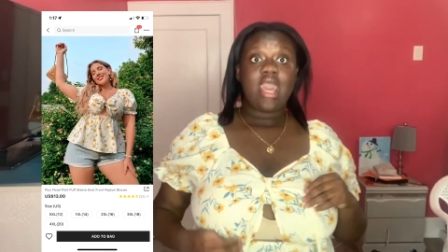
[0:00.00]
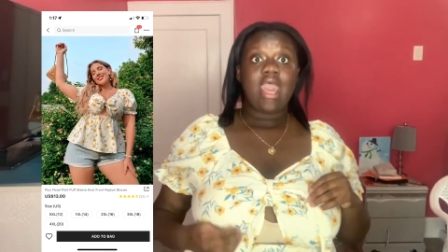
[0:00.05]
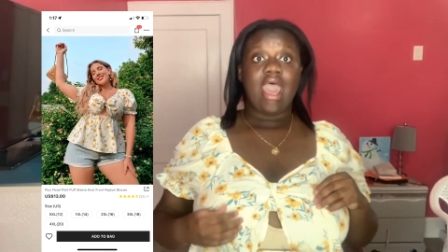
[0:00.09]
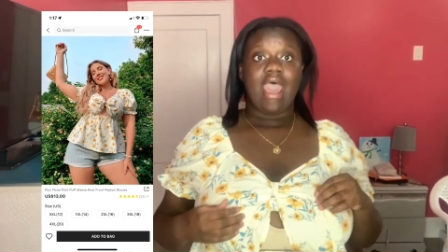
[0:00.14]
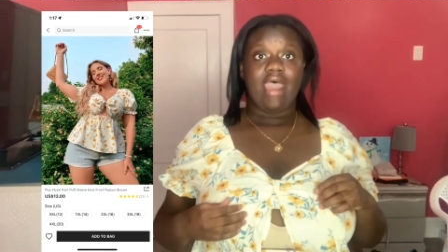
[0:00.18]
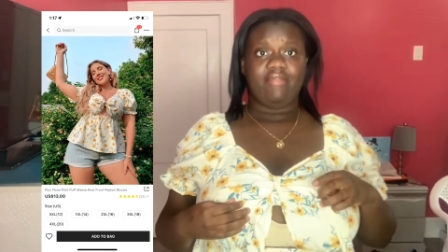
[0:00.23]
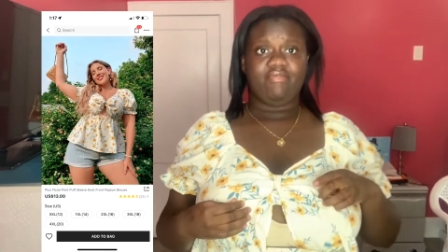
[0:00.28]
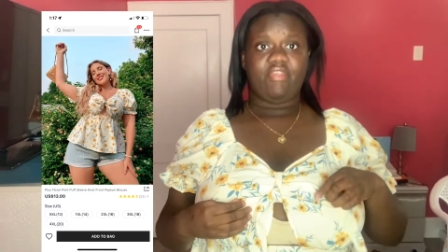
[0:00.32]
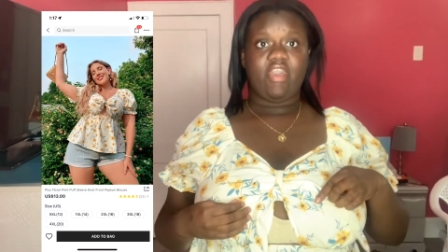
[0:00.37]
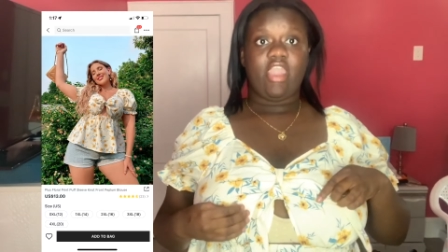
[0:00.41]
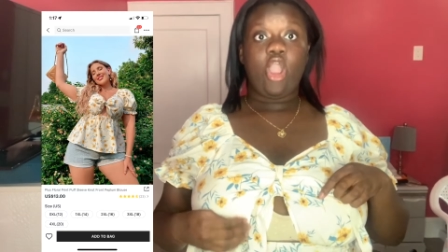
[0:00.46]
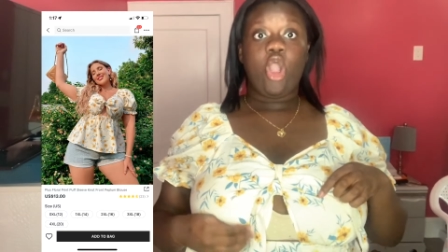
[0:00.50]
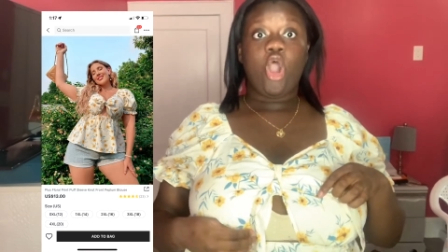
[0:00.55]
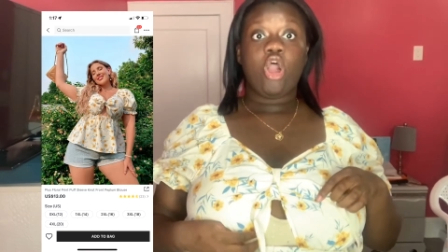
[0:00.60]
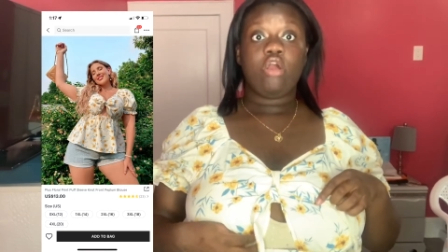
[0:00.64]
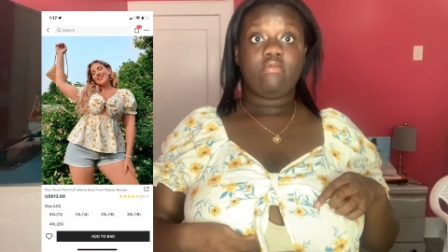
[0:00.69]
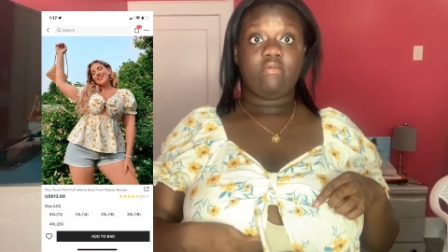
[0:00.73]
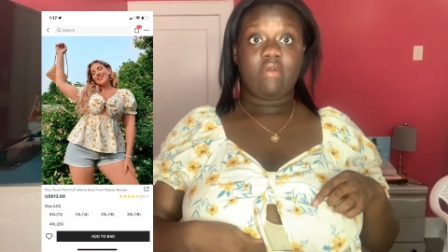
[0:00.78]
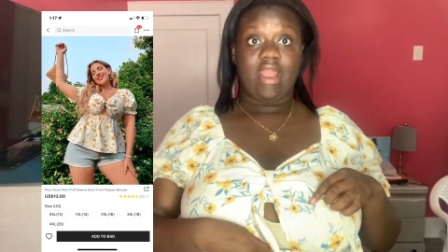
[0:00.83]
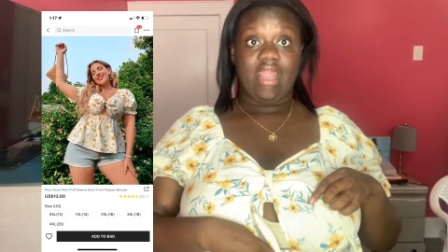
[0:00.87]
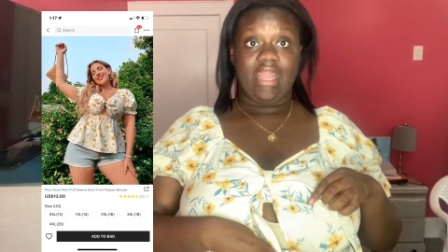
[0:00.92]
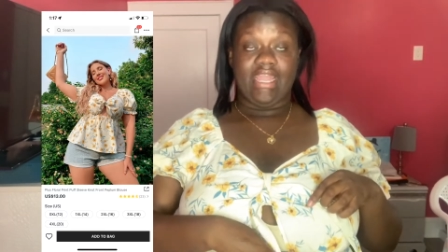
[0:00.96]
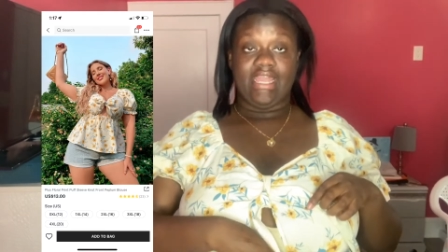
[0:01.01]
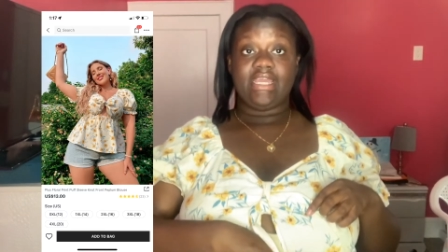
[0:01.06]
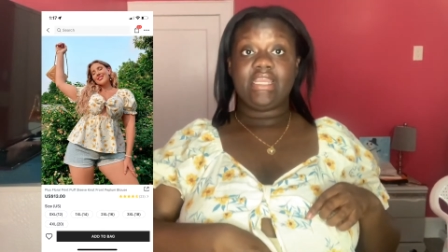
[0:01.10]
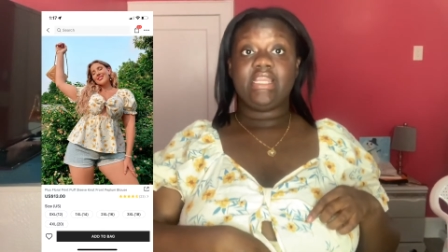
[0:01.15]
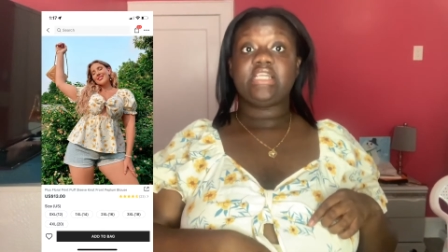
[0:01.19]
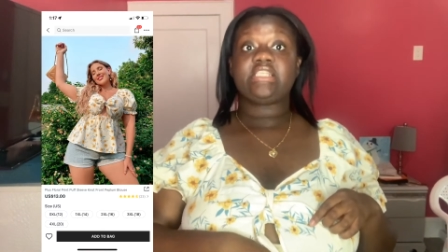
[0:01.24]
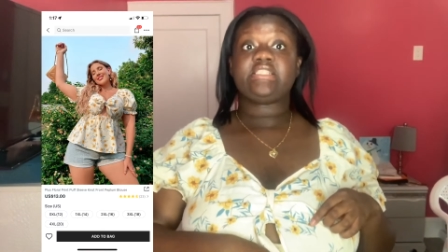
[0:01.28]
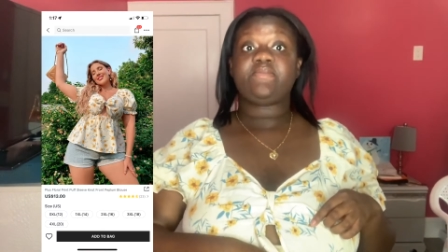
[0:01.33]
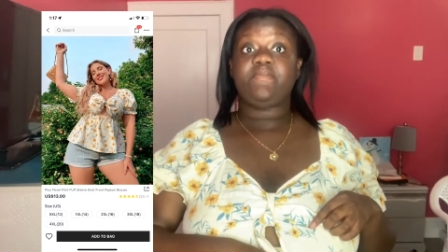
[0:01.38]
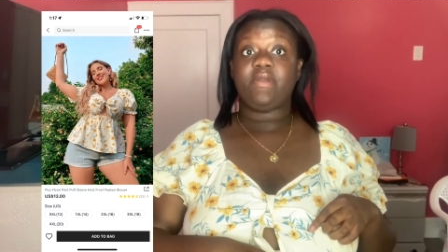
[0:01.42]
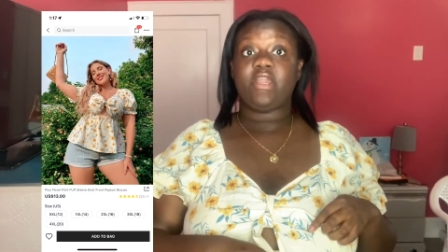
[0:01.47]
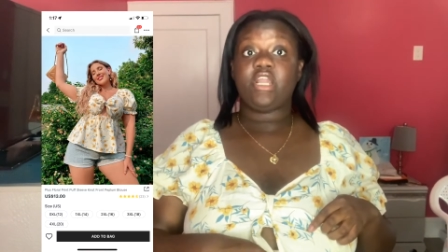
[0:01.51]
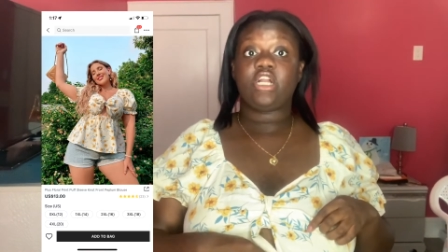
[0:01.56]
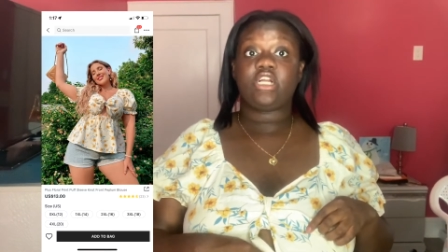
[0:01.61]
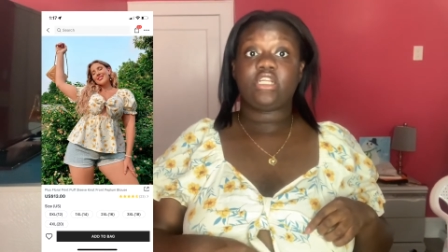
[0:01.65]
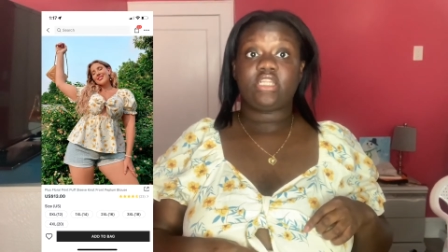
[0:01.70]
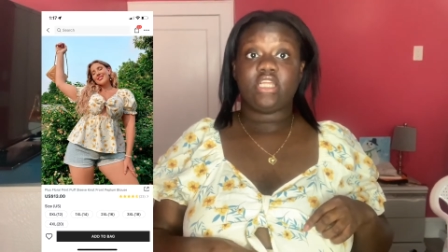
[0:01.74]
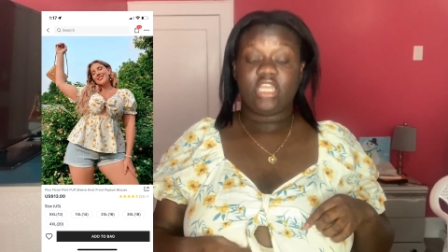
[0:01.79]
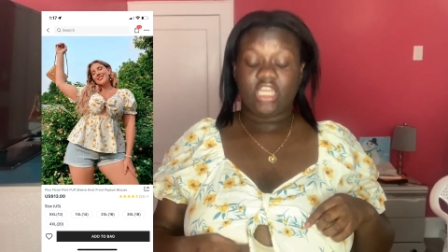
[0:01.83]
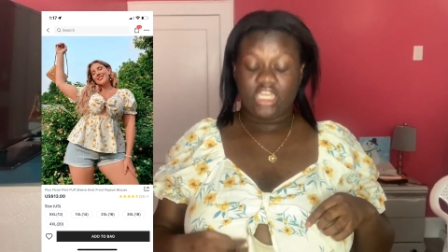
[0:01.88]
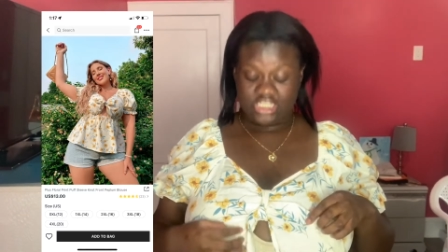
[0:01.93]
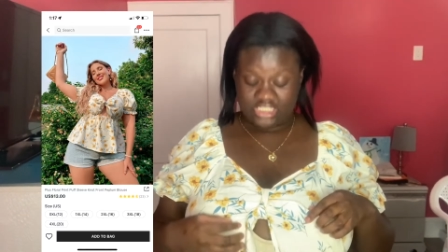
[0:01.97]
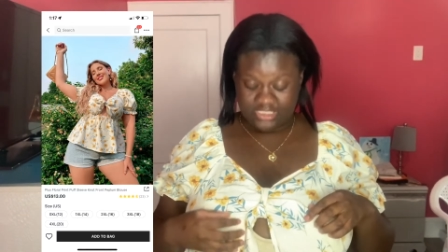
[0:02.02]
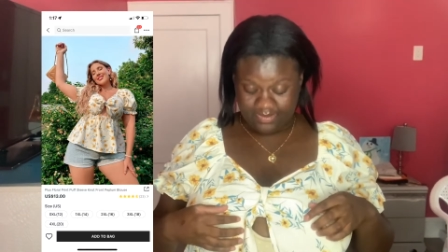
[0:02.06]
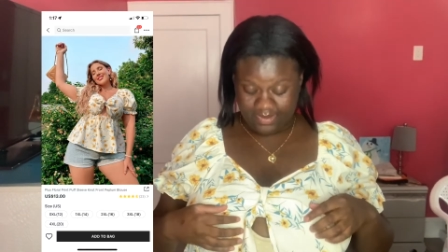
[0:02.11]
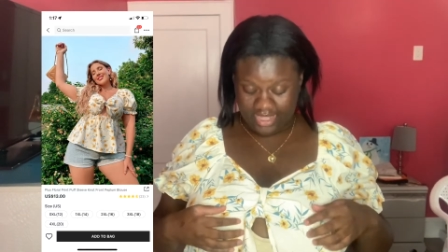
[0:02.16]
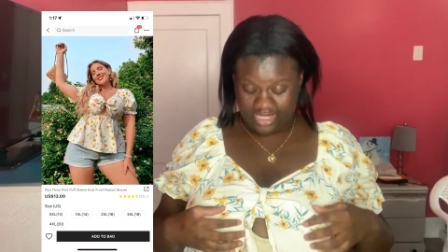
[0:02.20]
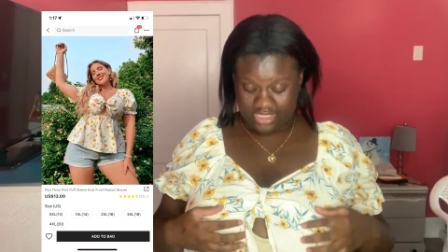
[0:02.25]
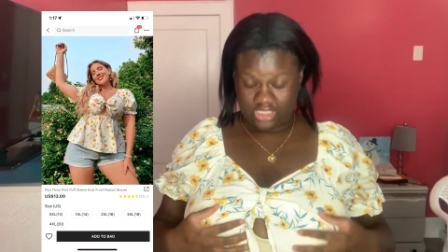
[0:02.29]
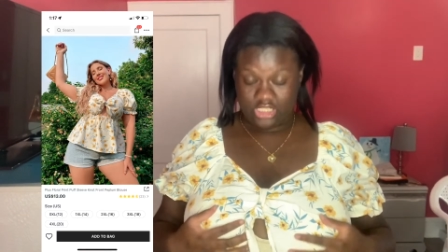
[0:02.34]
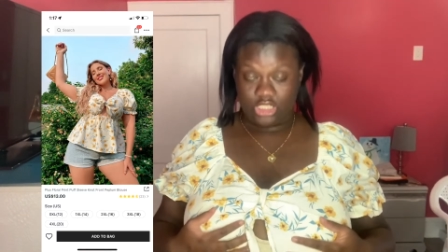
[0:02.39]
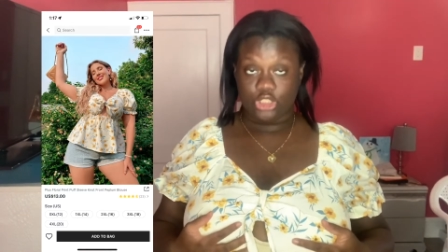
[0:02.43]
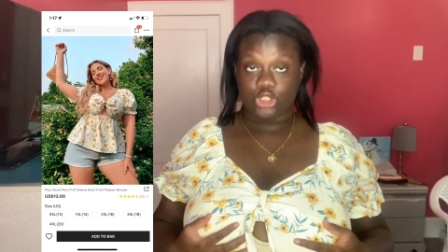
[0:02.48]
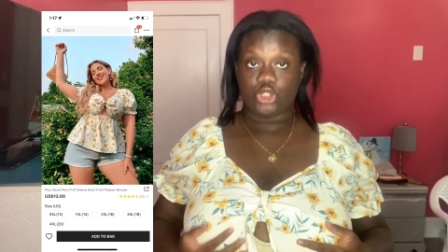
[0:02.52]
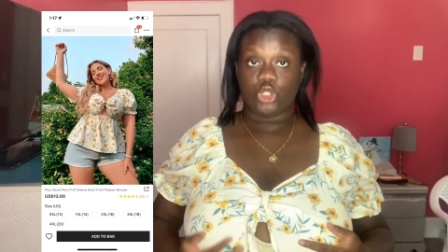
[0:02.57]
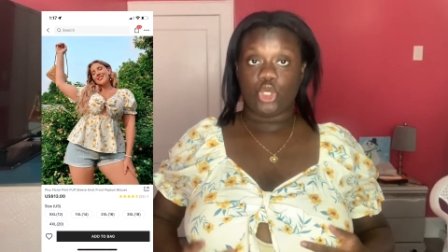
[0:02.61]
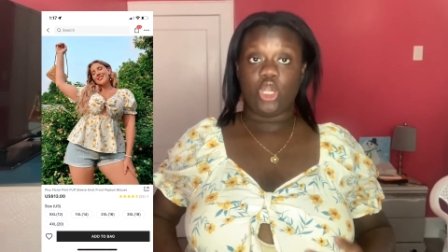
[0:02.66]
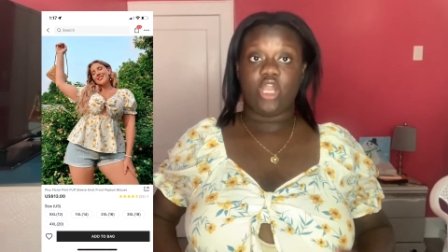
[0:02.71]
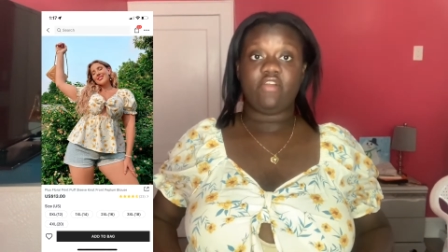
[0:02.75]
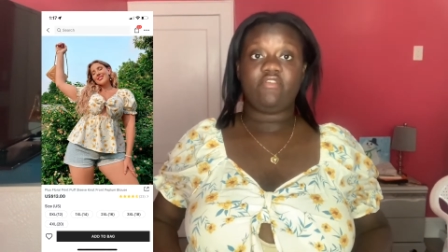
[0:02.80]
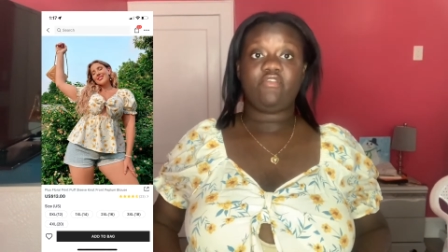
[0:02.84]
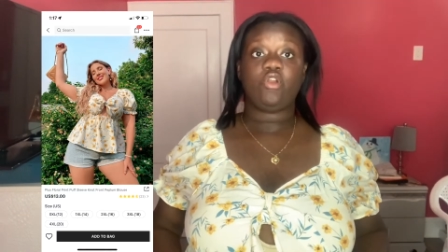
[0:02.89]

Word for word: and they are right it is bigger than expected so if